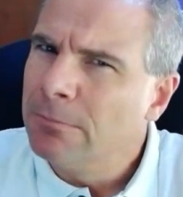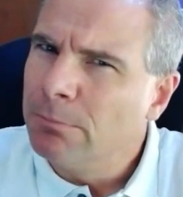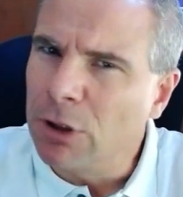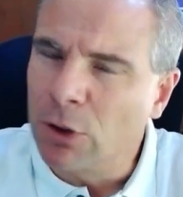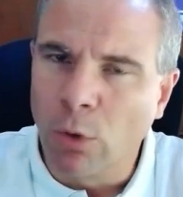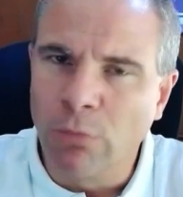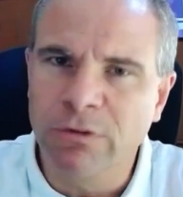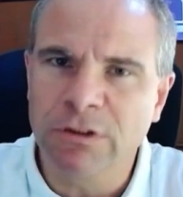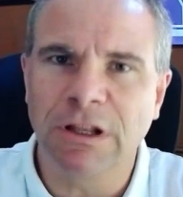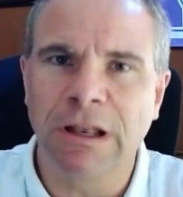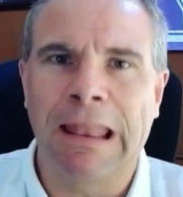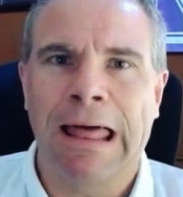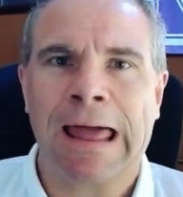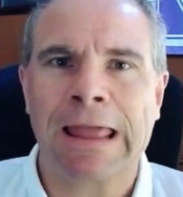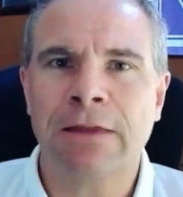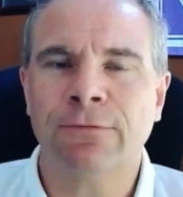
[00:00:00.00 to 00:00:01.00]
But over the
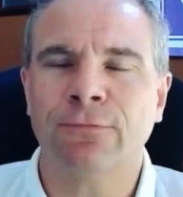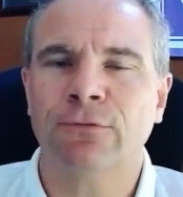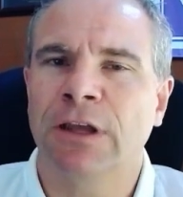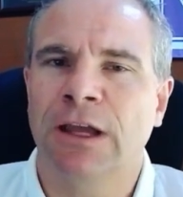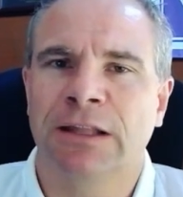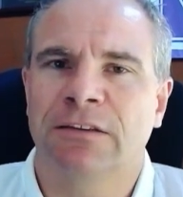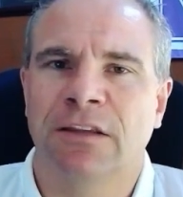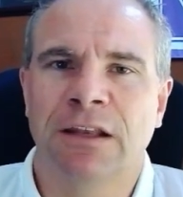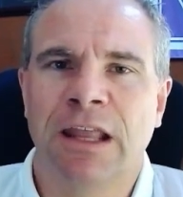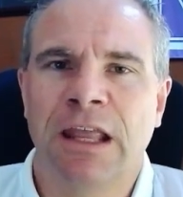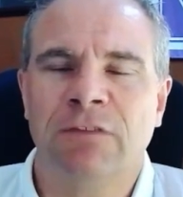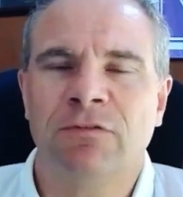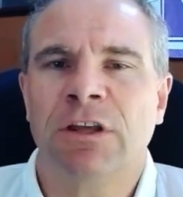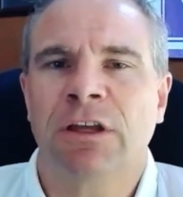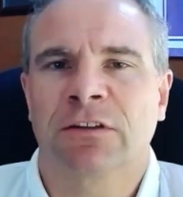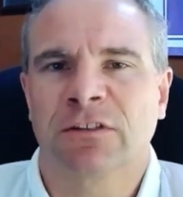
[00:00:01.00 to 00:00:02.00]
life that the
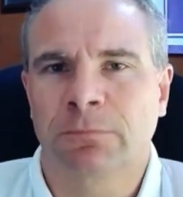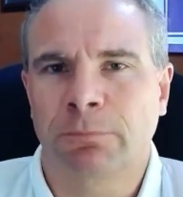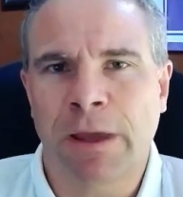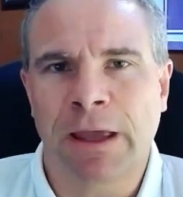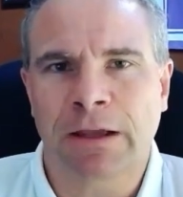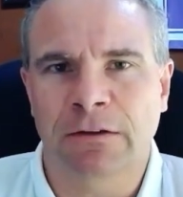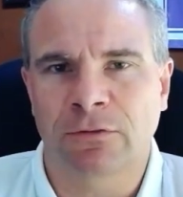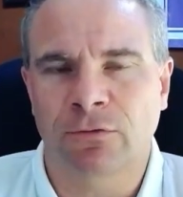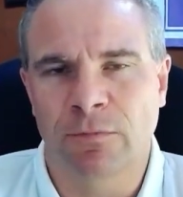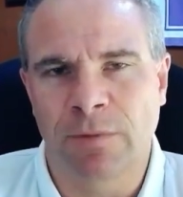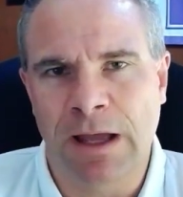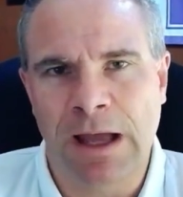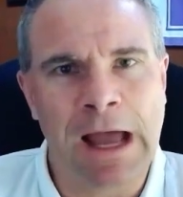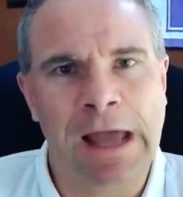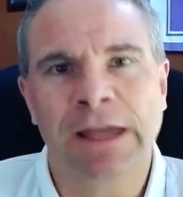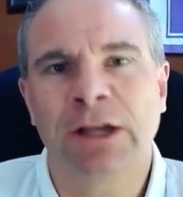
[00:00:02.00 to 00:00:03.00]
Navy expects from a
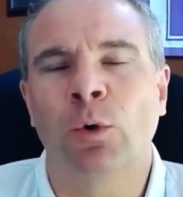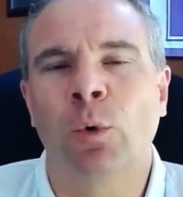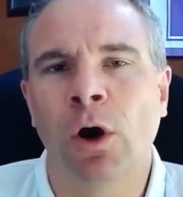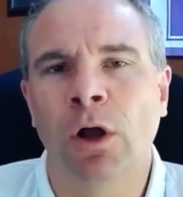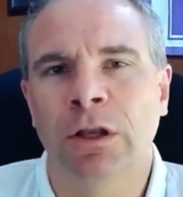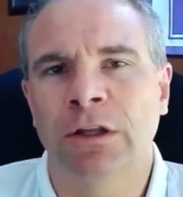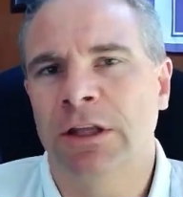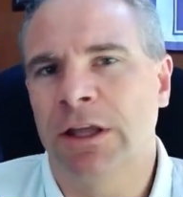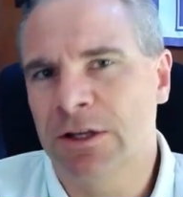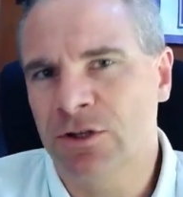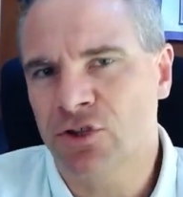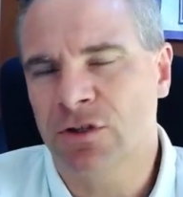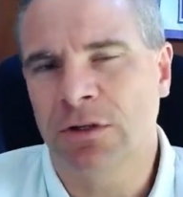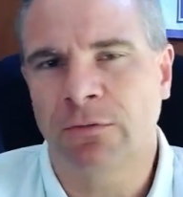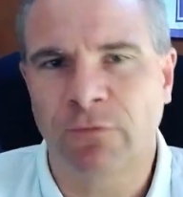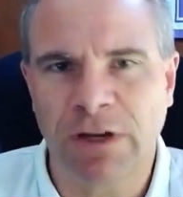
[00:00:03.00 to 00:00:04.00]
high quality
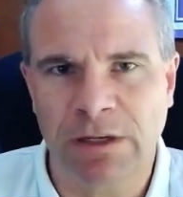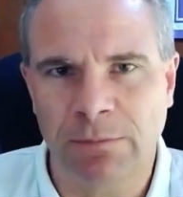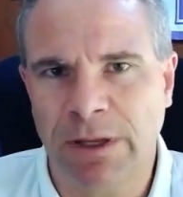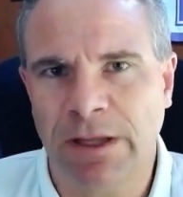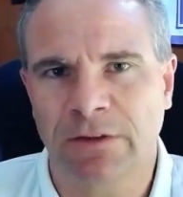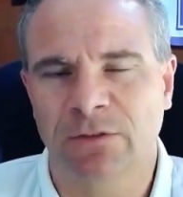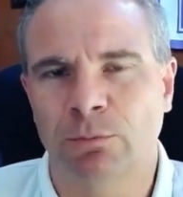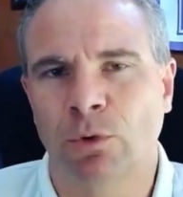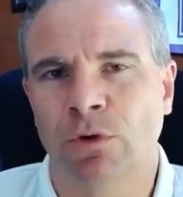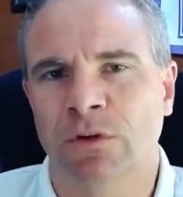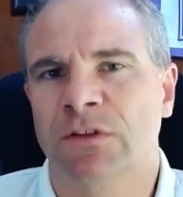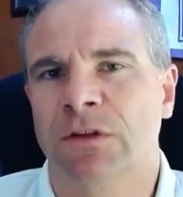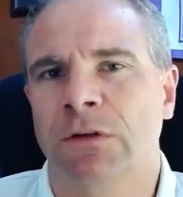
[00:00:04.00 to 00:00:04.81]
engine that Fairbanks Morse